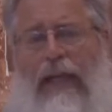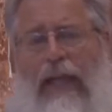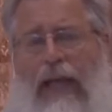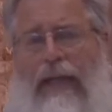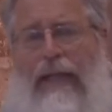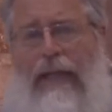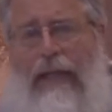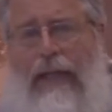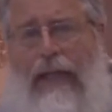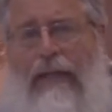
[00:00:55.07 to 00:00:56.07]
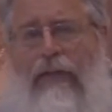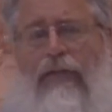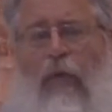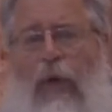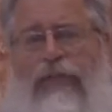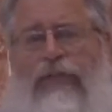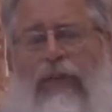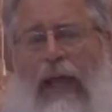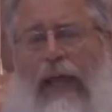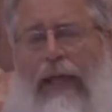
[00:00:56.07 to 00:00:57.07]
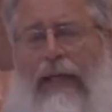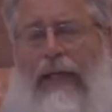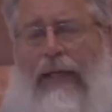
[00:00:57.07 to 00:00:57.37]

Anne, in this voice saying,